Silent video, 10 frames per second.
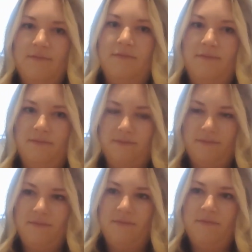
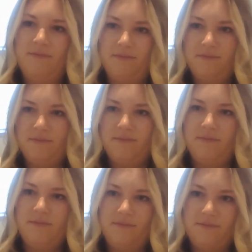
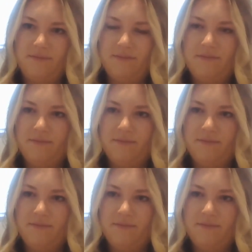This person isn't speaking.